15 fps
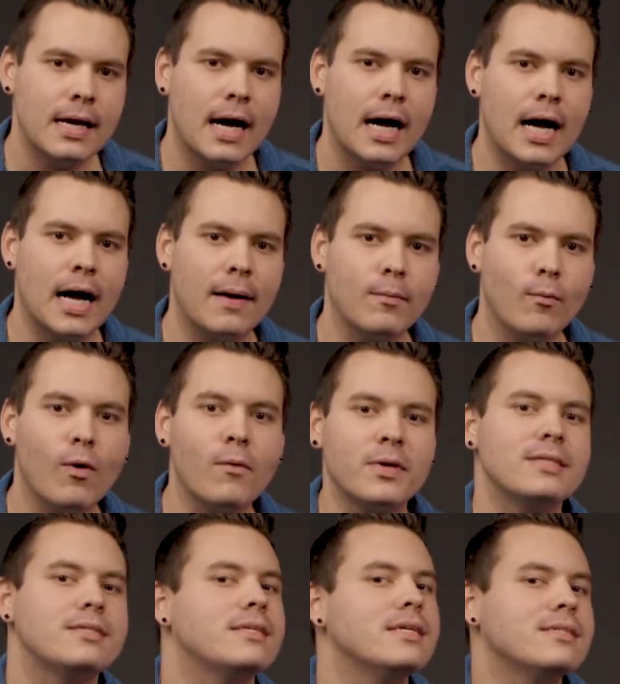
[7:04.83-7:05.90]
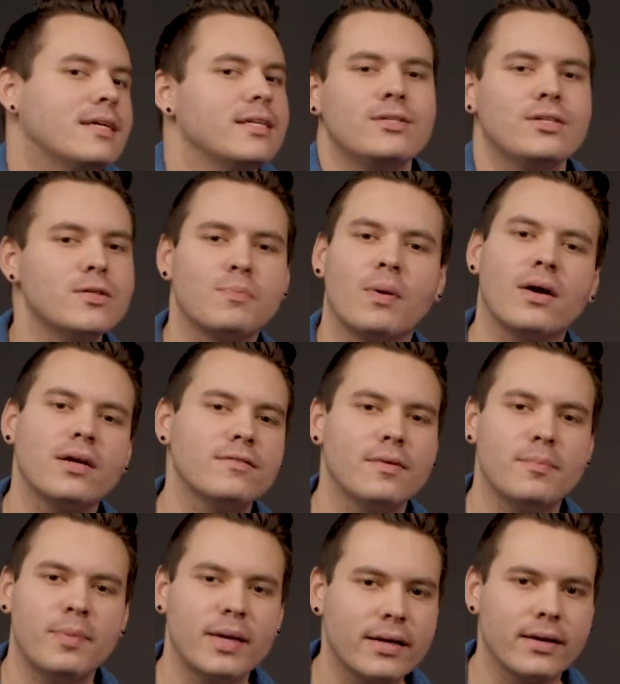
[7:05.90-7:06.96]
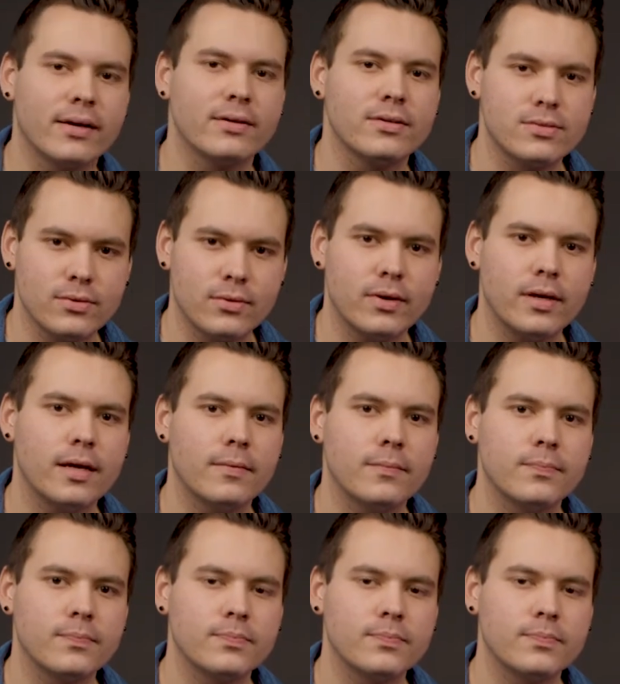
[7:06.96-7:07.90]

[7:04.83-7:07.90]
what we see is that it's just part of a bigger story.